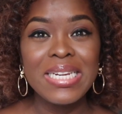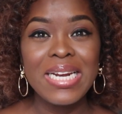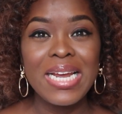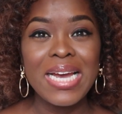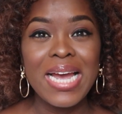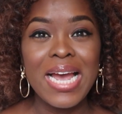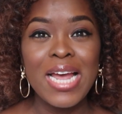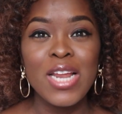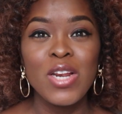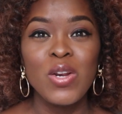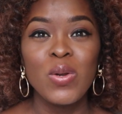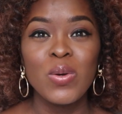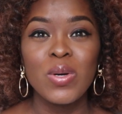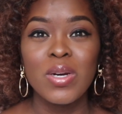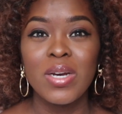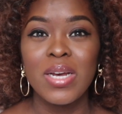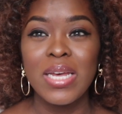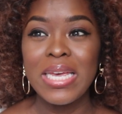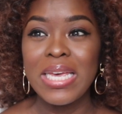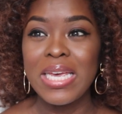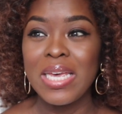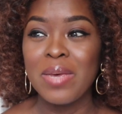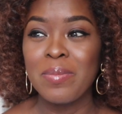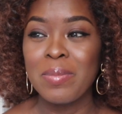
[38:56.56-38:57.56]
Like, I look at
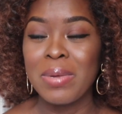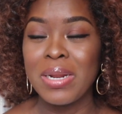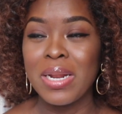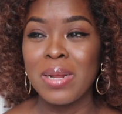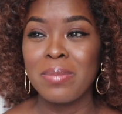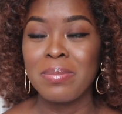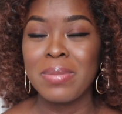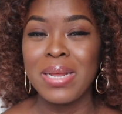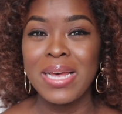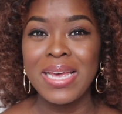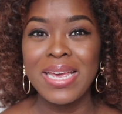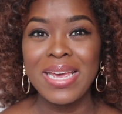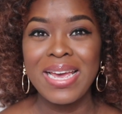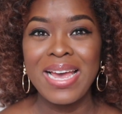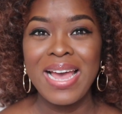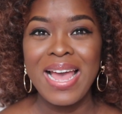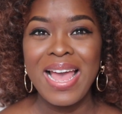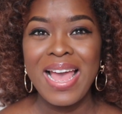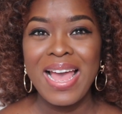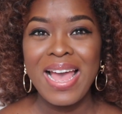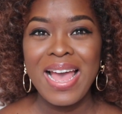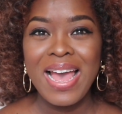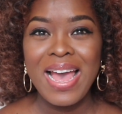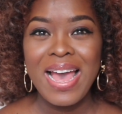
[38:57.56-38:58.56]
him and I'm like,
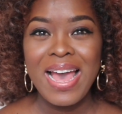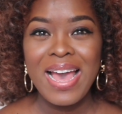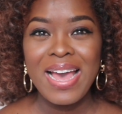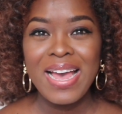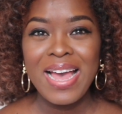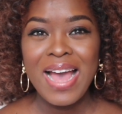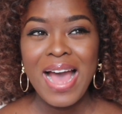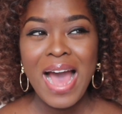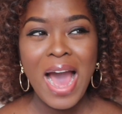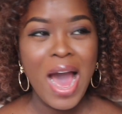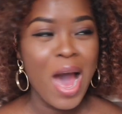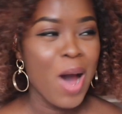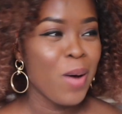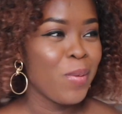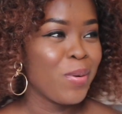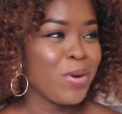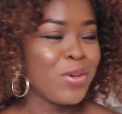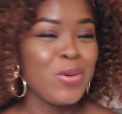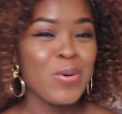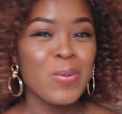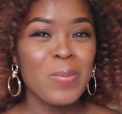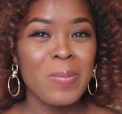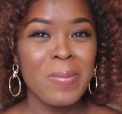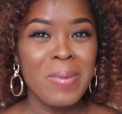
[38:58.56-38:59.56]
how are
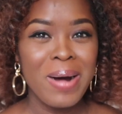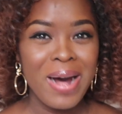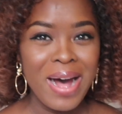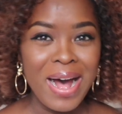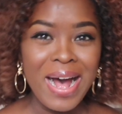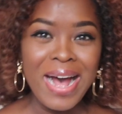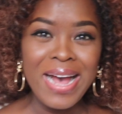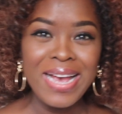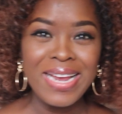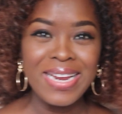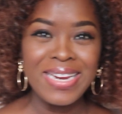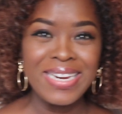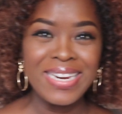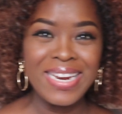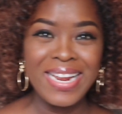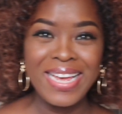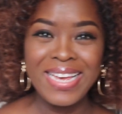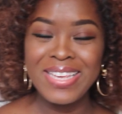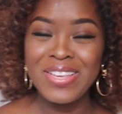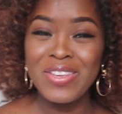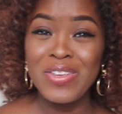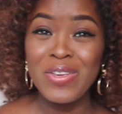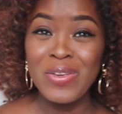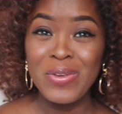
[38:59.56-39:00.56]
you mine?
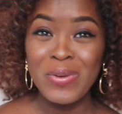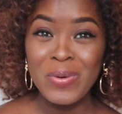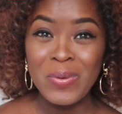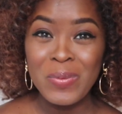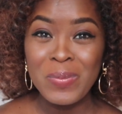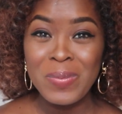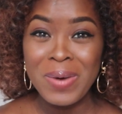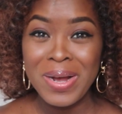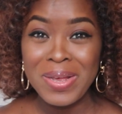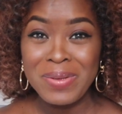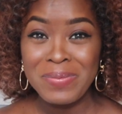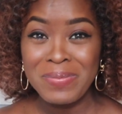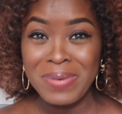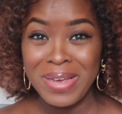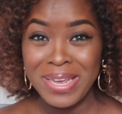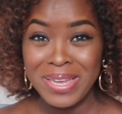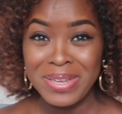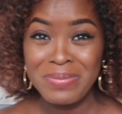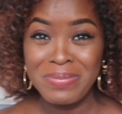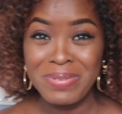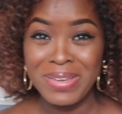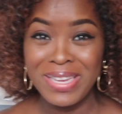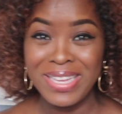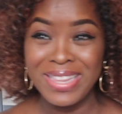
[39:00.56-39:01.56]
Like, you're my
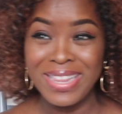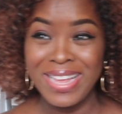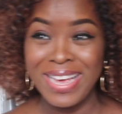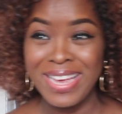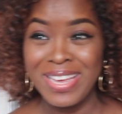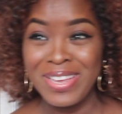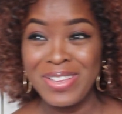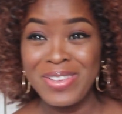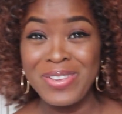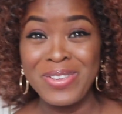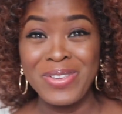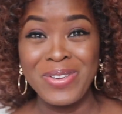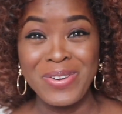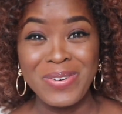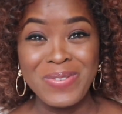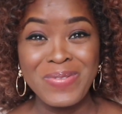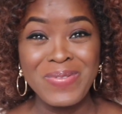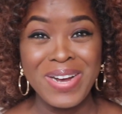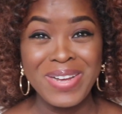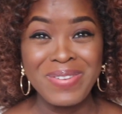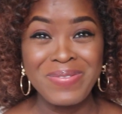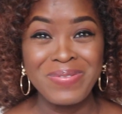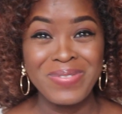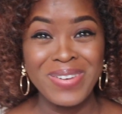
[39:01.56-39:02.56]
baby. Like, you're
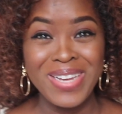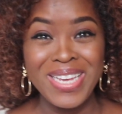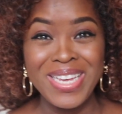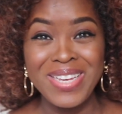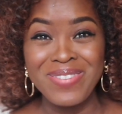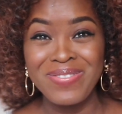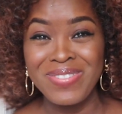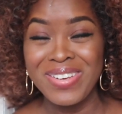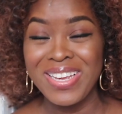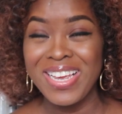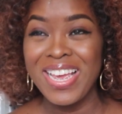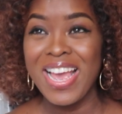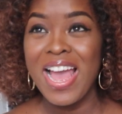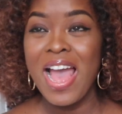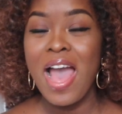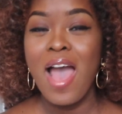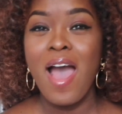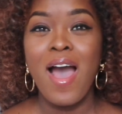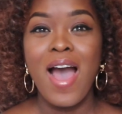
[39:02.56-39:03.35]
my baby.